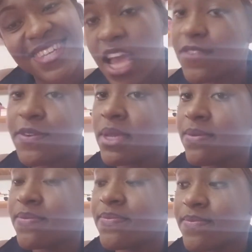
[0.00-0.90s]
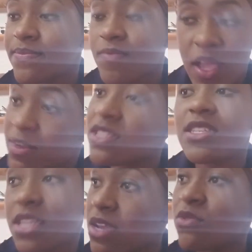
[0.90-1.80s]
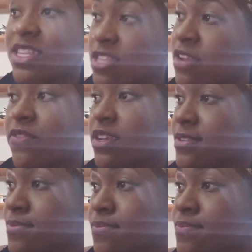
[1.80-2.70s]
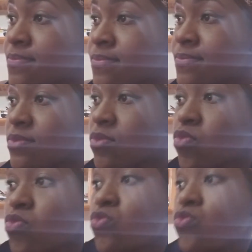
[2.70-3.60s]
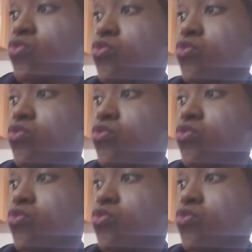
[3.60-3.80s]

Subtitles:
As for me, I'm gonna sit down and watch Netflix. I'm feeling